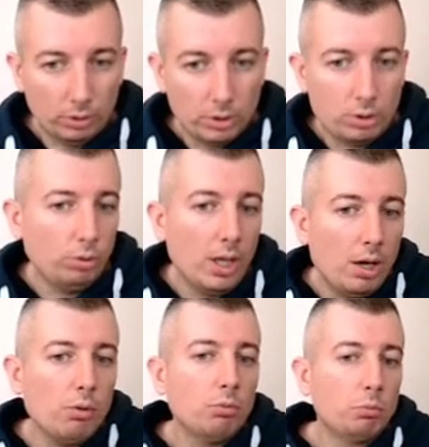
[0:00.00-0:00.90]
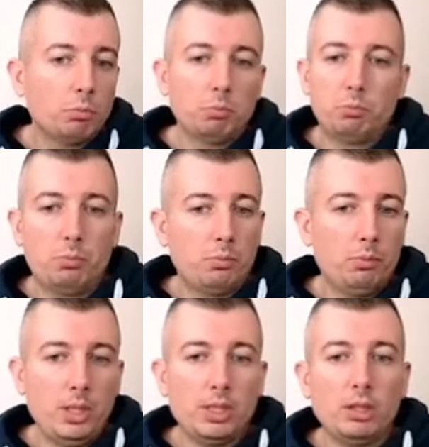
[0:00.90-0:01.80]
So now
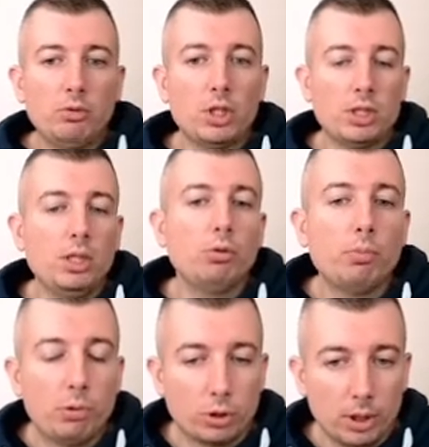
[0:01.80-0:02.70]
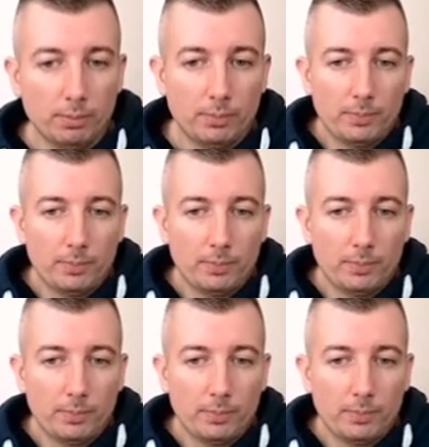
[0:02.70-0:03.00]
basically we just need to push him,